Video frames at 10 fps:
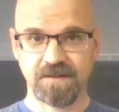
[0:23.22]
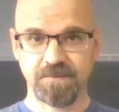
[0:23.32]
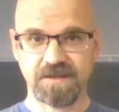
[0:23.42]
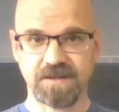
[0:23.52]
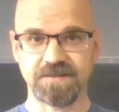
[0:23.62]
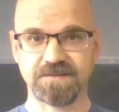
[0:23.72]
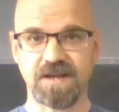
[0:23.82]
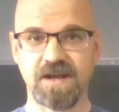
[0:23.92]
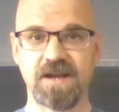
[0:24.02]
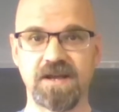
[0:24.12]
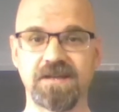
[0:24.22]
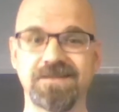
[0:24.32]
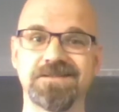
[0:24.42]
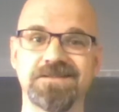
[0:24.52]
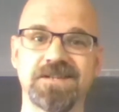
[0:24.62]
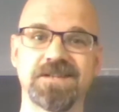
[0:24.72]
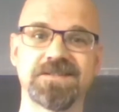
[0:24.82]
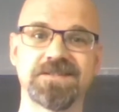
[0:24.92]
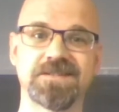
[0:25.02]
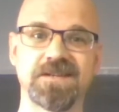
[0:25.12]
because I
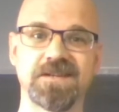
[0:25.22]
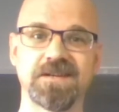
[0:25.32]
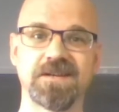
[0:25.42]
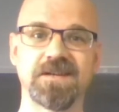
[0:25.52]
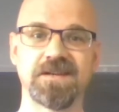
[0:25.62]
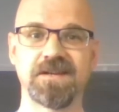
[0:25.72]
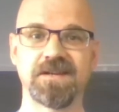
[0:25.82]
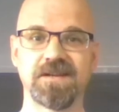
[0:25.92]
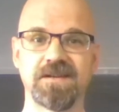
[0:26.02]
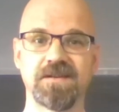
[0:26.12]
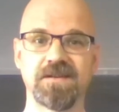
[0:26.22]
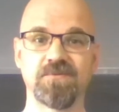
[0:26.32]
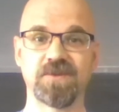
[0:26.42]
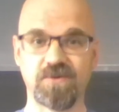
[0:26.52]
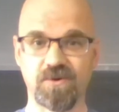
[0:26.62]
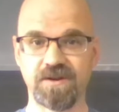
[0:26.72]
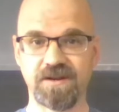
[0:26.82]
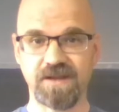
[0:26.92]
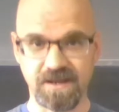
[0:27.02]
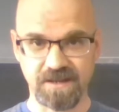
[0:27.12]
just
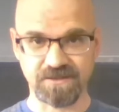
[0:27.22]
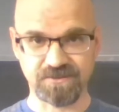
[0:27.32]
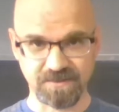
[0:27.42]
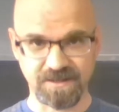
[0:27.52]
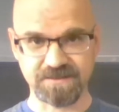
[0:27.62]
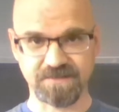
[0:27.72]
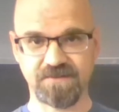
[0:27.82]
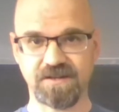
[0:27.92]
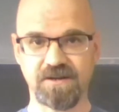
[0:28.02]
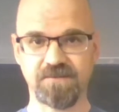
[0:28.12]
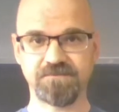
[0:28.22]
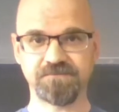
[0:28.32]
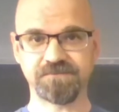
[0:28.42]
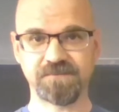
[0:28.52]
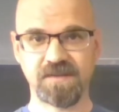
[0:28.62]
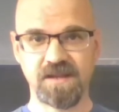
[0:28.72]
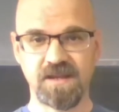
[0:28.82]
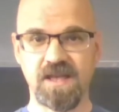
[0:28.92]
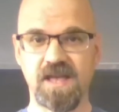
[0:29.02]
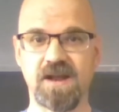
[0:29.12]
recorded a history lesson video
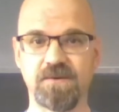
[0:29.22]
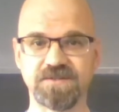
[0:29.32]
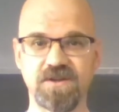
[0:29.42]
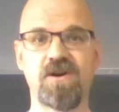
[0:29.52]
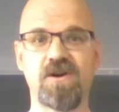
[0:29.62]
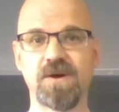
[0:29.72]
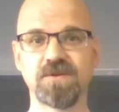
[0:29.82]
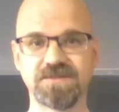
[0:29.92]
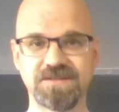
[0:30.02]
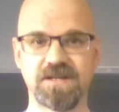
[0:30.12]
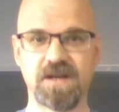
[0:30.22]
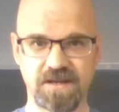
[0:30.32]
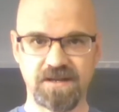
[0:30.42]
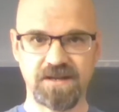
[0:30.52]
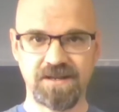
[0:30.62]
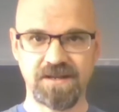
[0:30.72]
and I was almost done